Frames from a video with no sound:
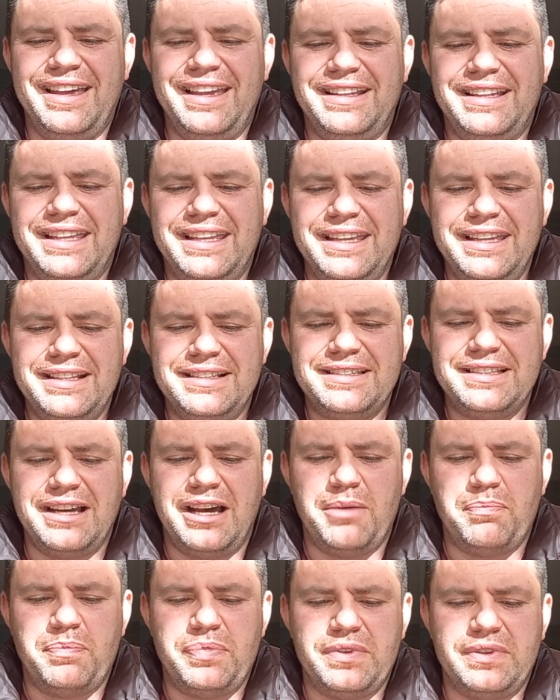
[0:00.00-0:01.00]
it heats
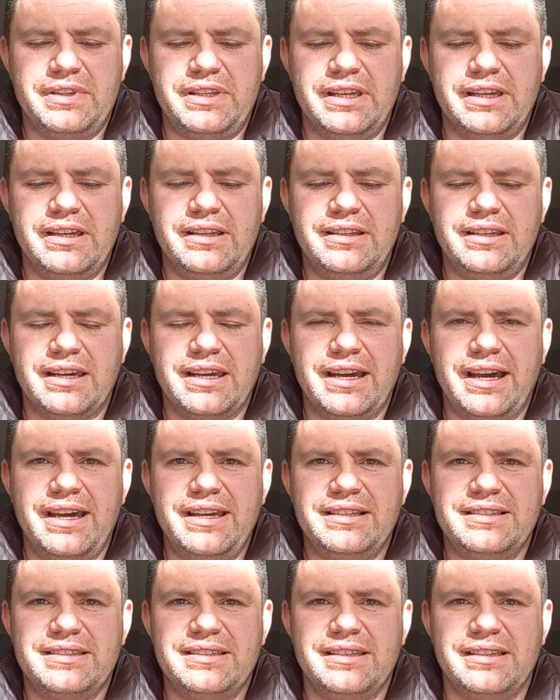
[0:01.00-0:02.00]
up the
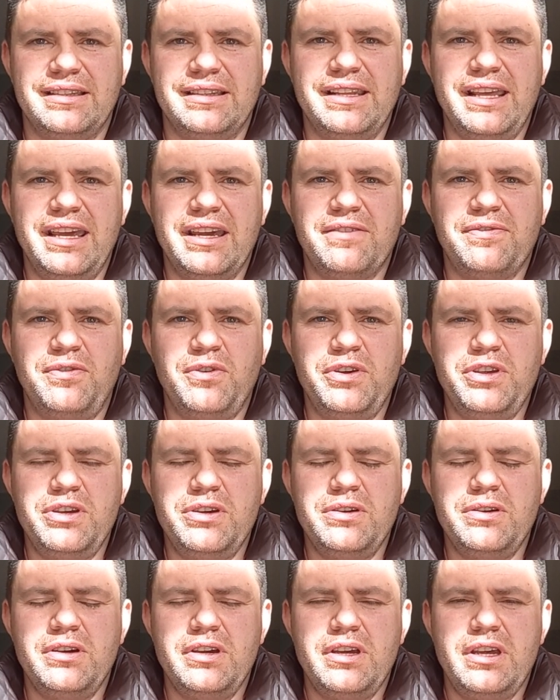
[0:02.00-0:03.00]
case neck for
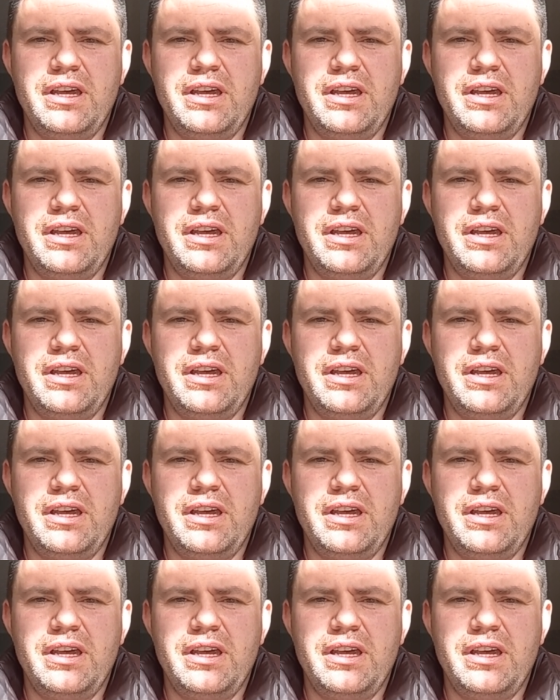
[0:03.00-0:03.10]
you.